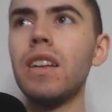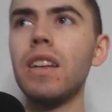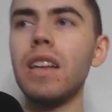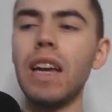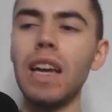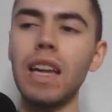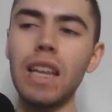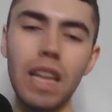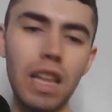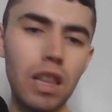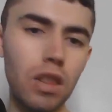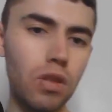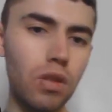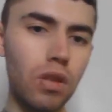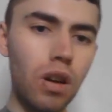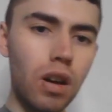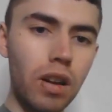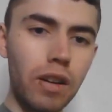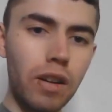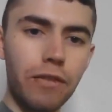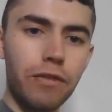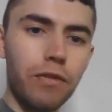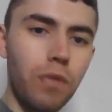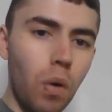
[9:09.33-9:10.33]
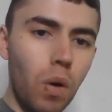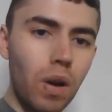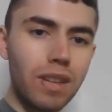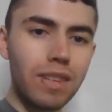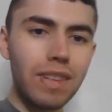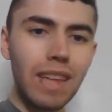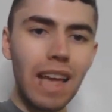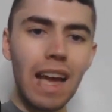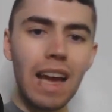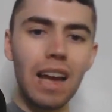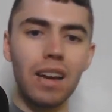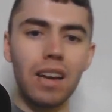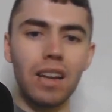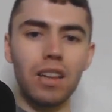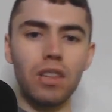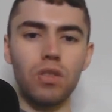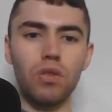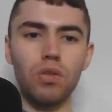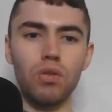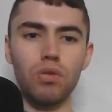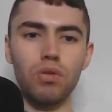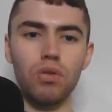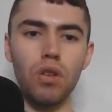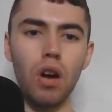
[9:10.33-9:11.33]
And then on a 4th down and
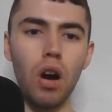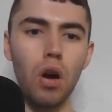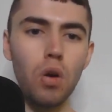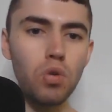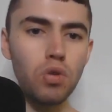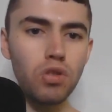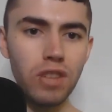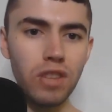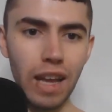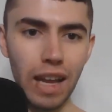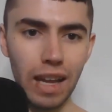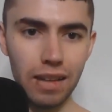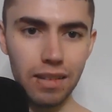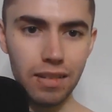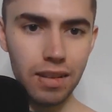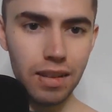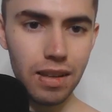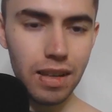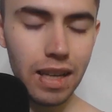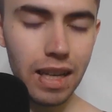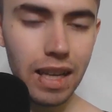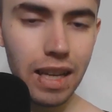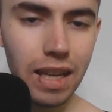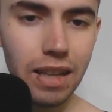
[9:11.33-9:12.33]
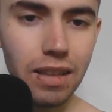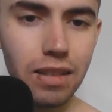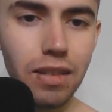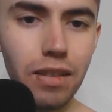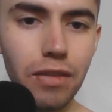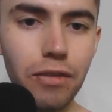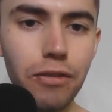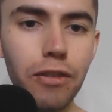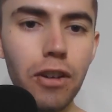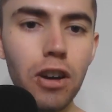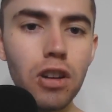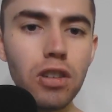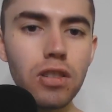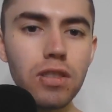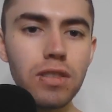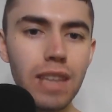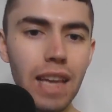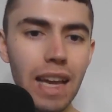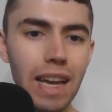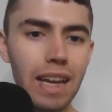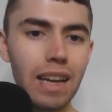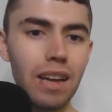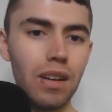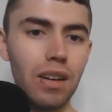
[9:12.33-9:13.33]
throws it. And it's a 1st
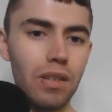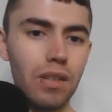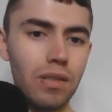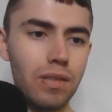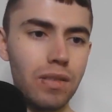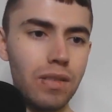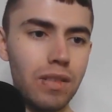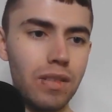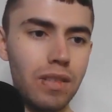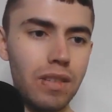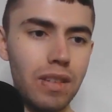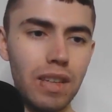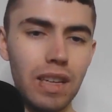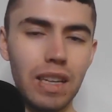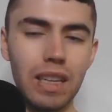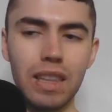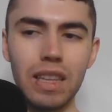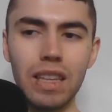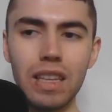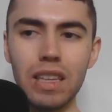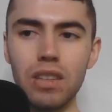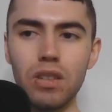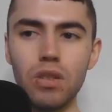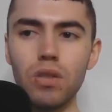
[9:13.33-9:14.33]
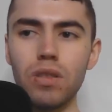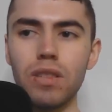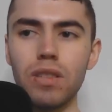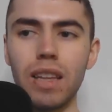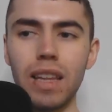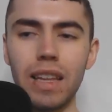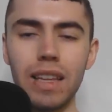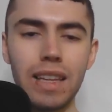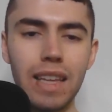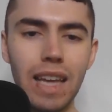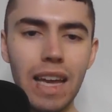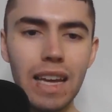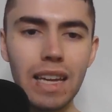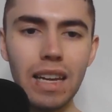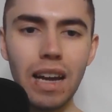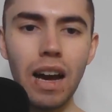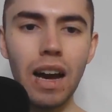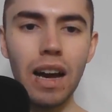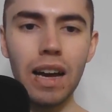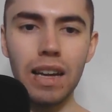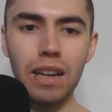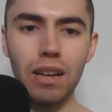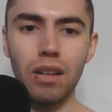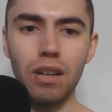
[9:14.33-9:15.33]
down. I think he threw it to Cade
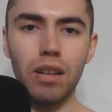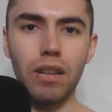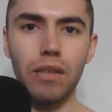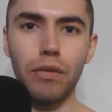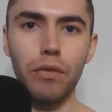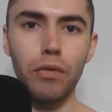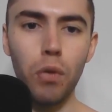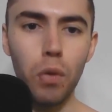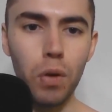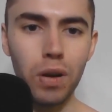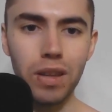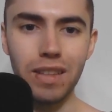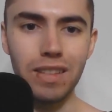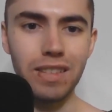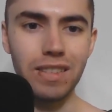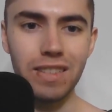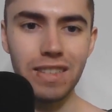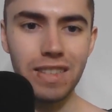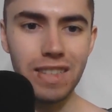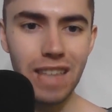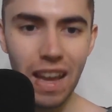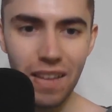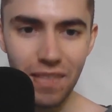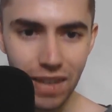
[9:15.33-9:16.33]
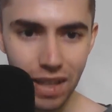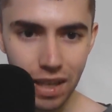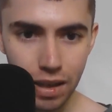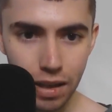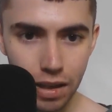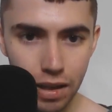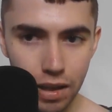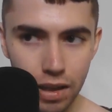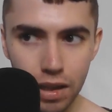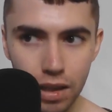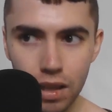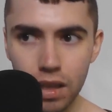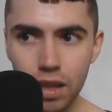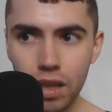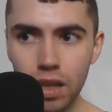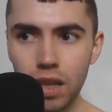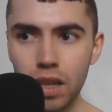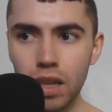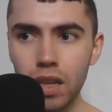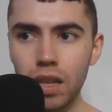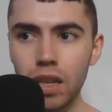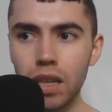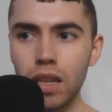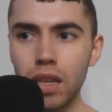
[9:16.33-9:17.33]
Otton on 4th and 7.
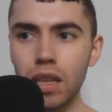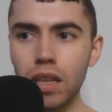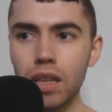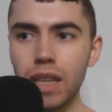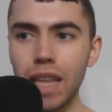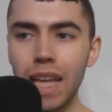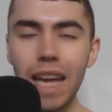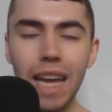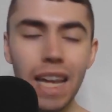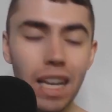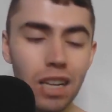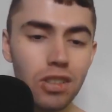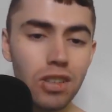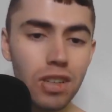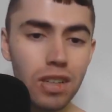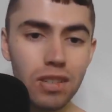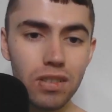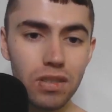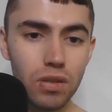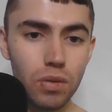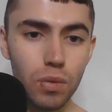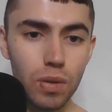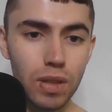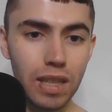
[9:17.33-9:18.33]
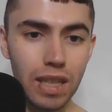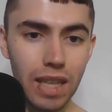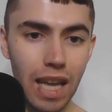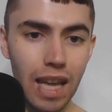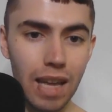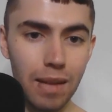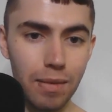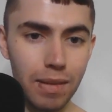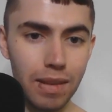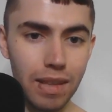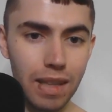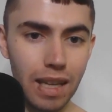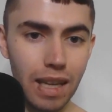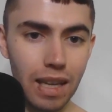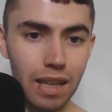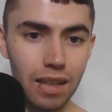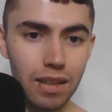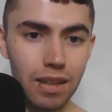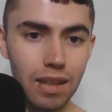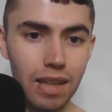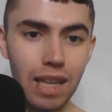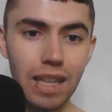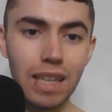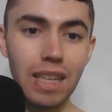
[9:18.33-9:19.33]
They had a chance to win the game at the end.
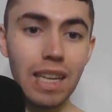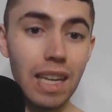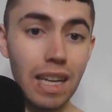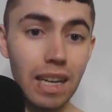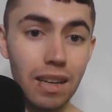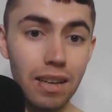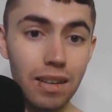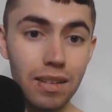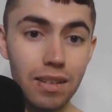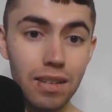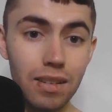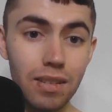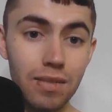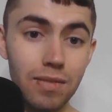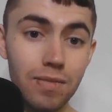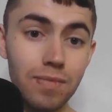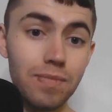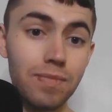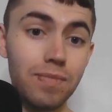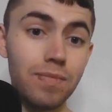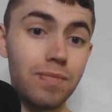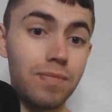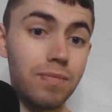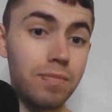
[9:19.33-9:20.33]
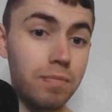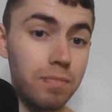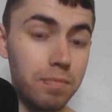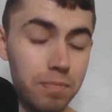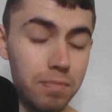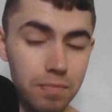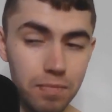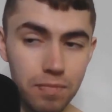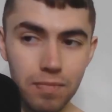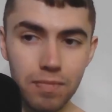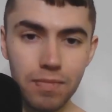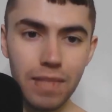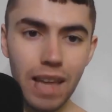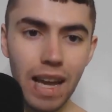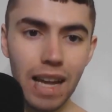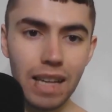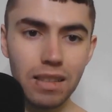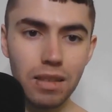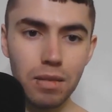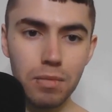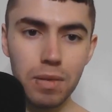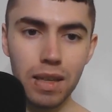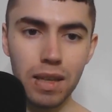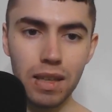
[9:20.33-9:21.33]
They didn't. That's
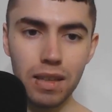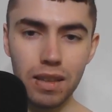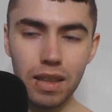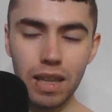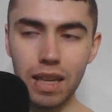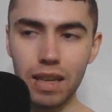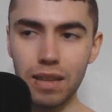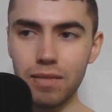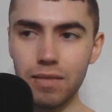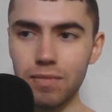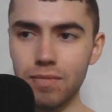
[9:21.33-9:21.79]
a big thing.